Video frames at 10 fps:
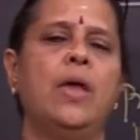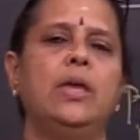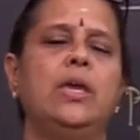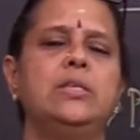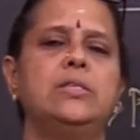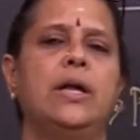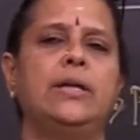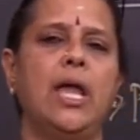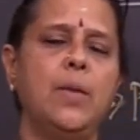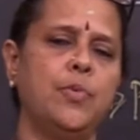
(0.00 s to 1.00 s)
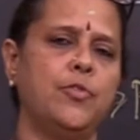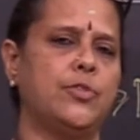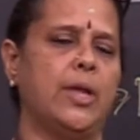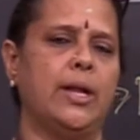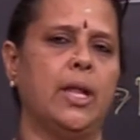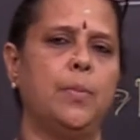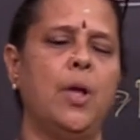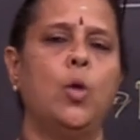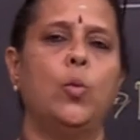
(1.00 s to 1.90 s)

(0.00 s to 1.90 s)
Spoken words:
is a type of setup